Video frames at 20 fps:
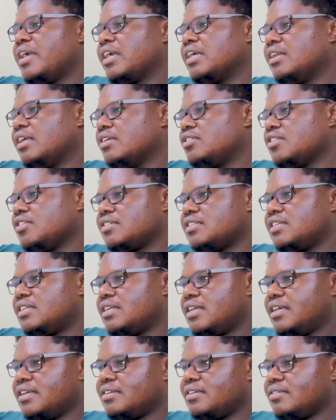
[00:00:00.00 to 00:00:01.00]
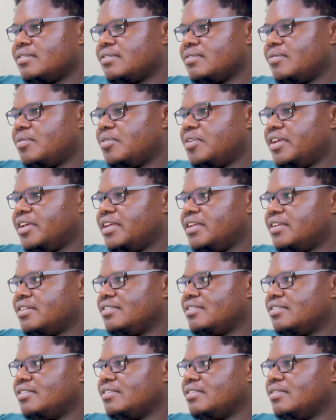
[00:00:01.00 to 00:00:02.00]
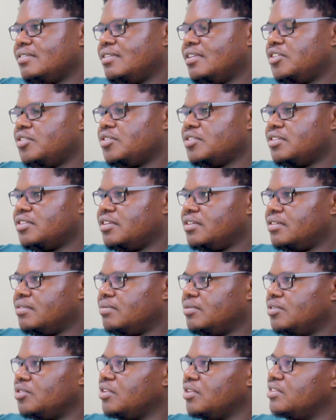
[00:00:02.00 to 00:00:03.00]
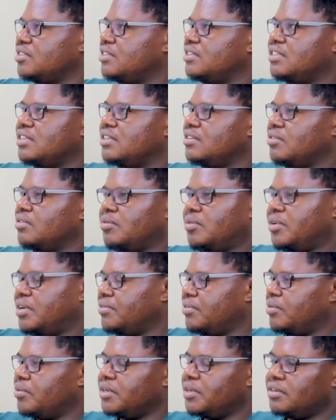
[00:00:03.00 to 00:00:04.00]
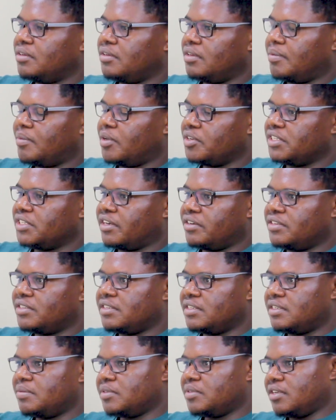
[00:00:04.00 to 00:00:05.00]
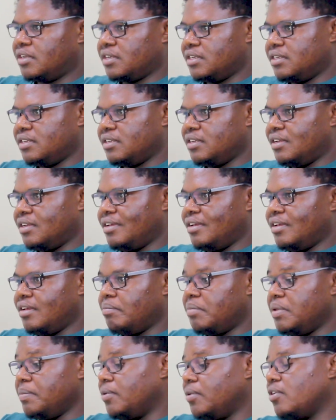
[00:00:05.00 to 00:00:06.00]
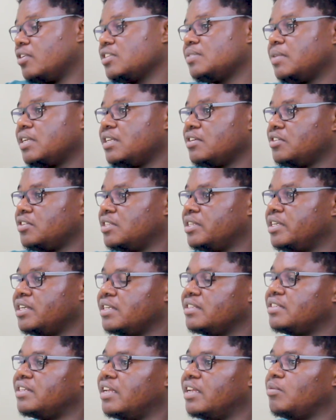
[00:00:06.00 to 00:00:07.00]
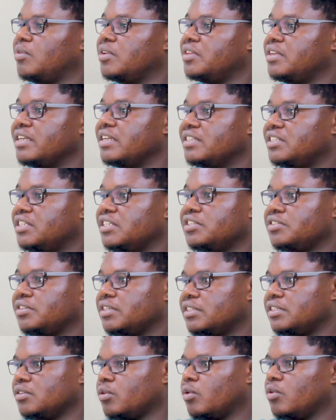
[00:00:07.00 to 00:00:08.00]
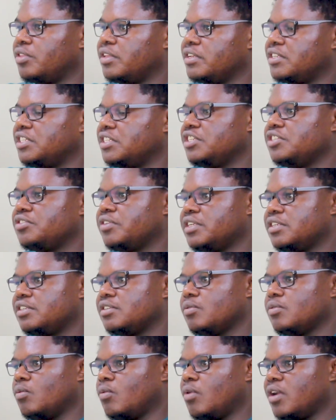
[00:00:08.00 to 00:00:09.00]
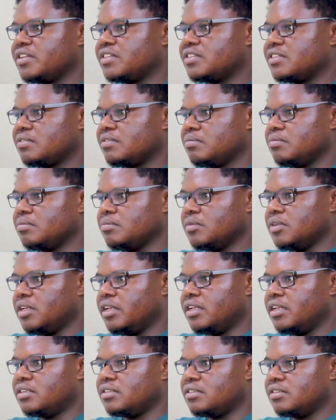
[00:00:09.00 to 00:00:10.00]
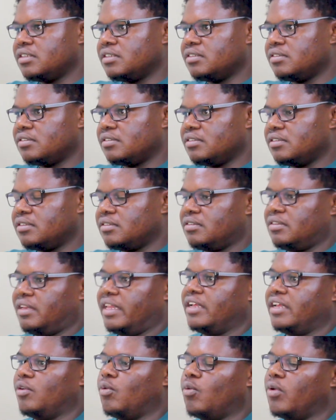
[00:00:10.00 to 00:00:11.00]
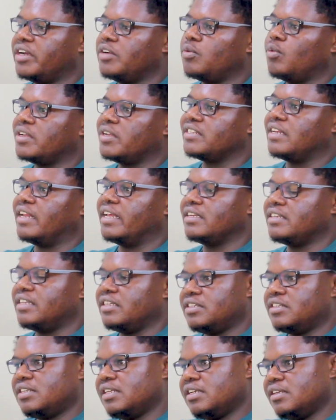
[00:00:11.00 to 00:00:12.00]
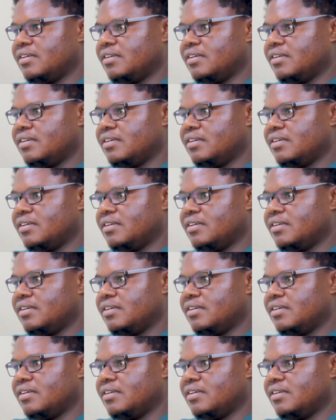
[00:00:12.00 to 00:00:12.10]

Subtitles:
in like 2009, when the 2010 or whatever, when the multi-currency system started, people lost money because they didn't understand what an exchange rate or the exchange rate was in like what it was like day to day.